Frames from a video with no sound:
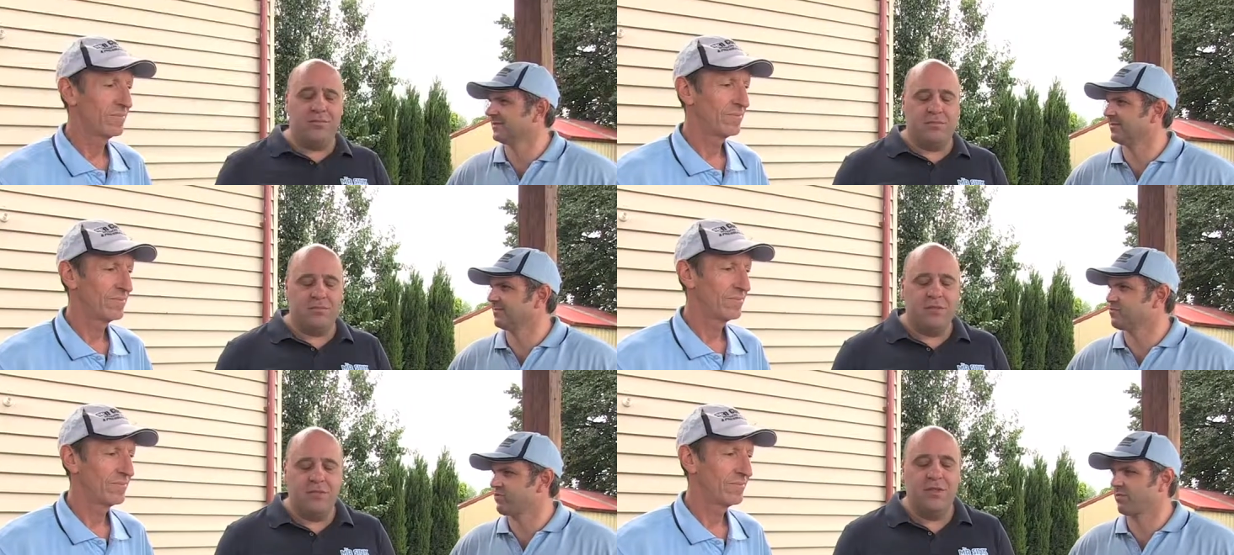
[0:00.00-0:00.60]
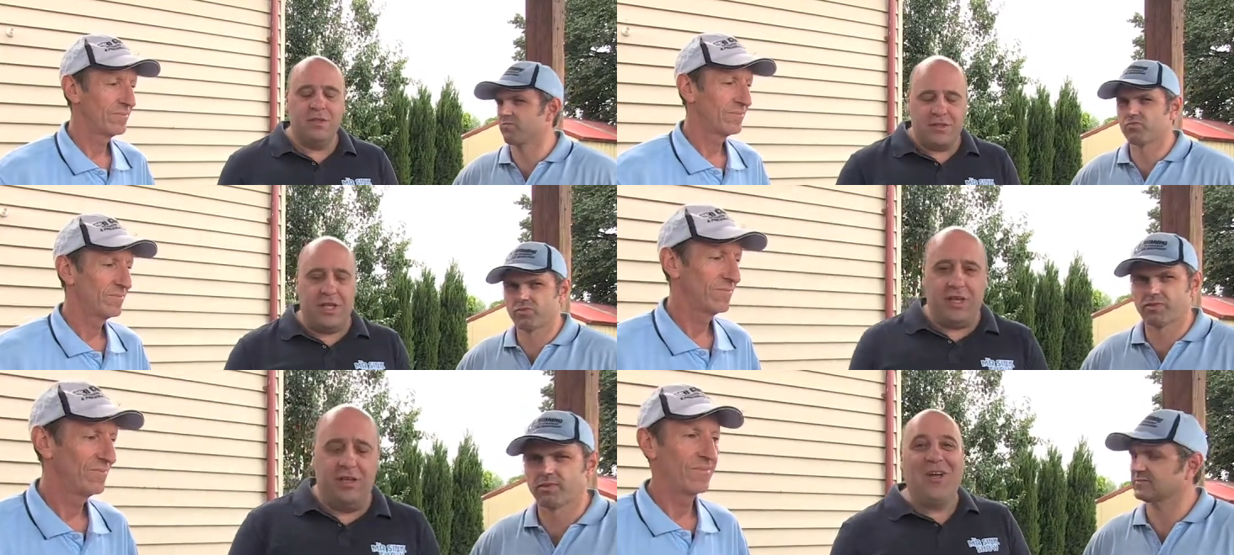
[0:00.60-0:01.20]
Speaker 1: Or the moments where
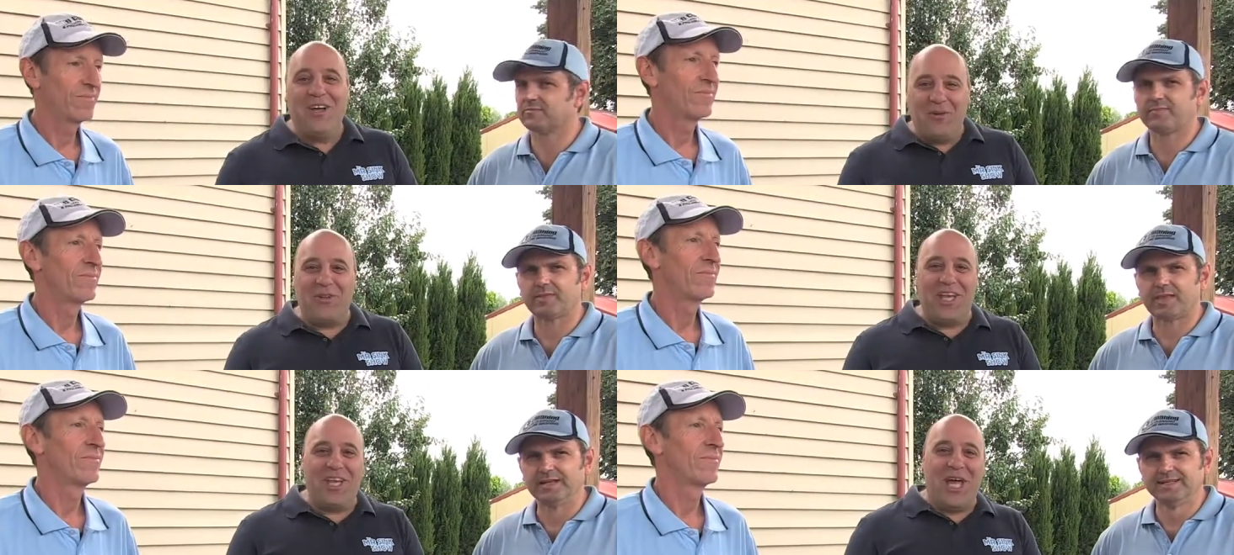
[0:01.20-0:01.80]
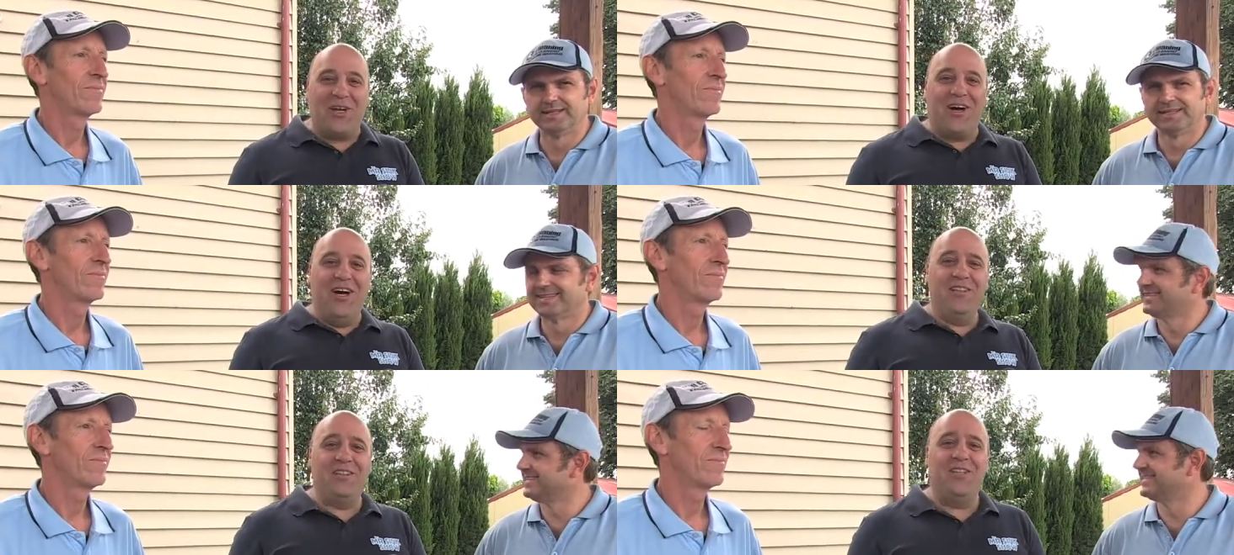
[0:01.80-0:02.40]
you're just stuffed
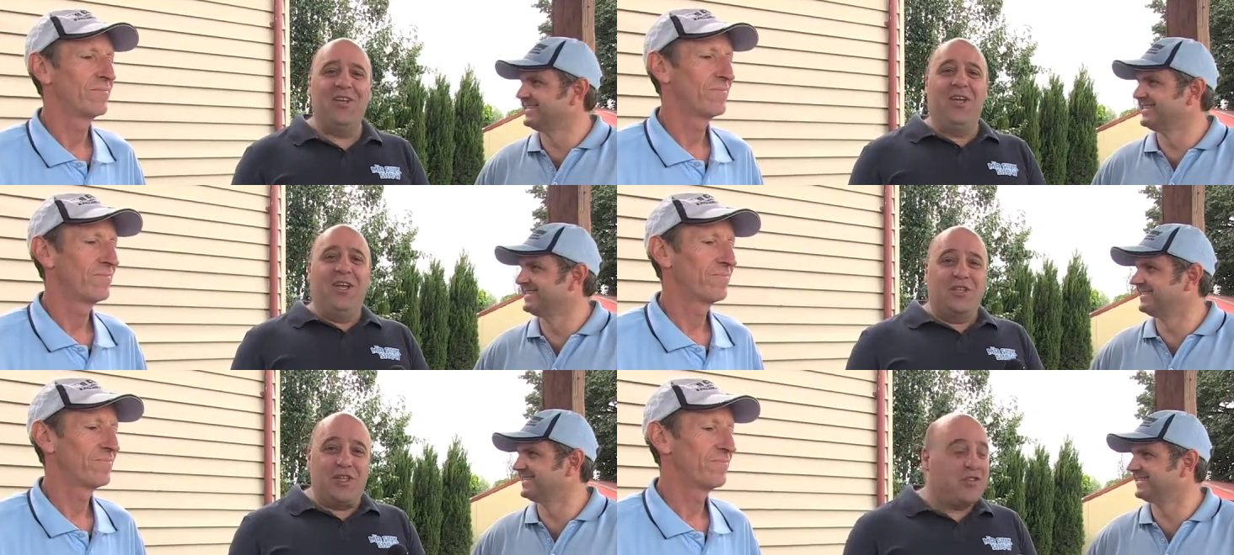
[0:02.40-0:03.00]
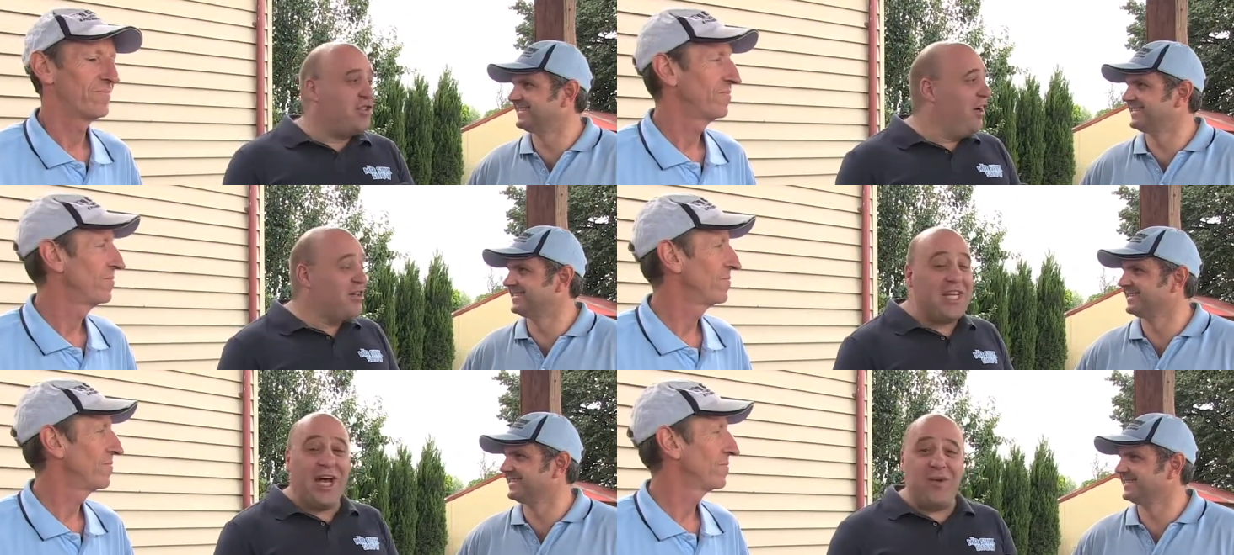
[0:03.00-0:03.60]
up. Showed
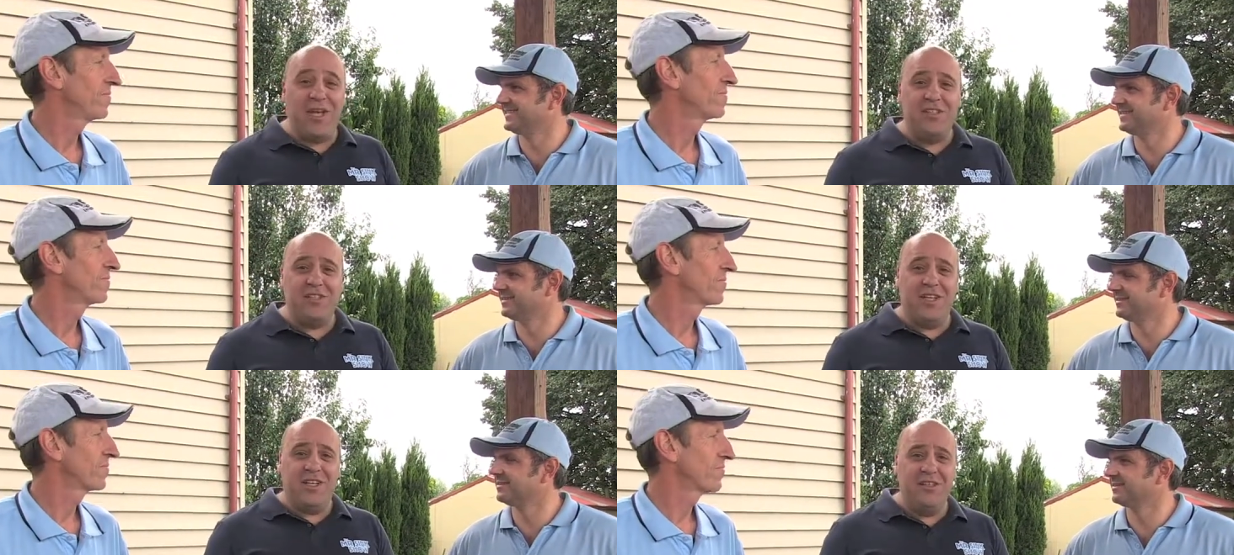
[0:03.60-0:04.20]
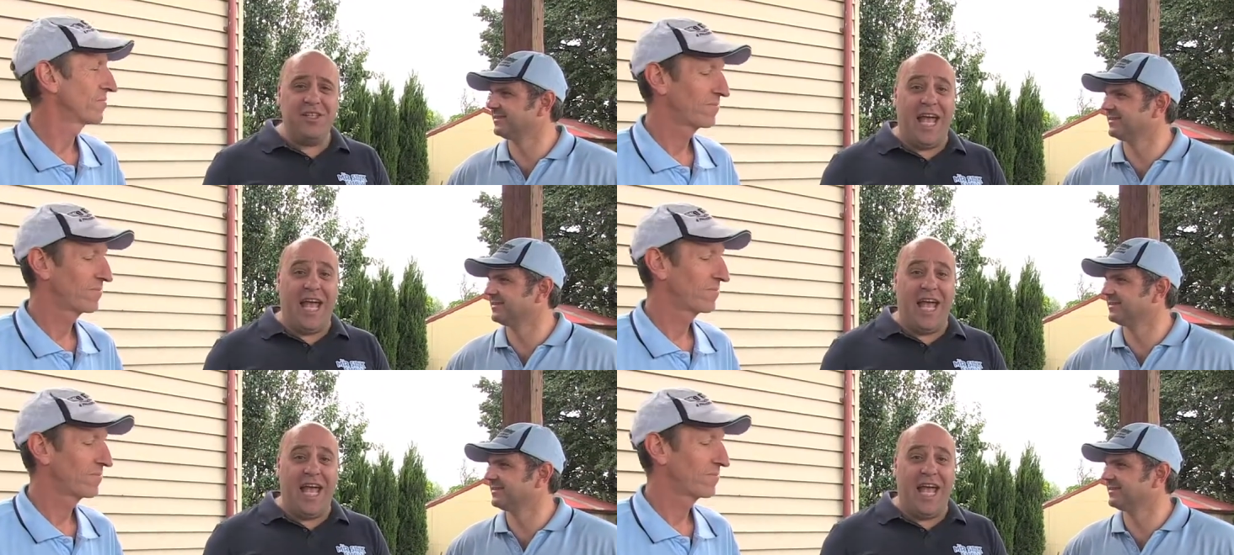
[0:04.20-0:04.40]
us how easy it is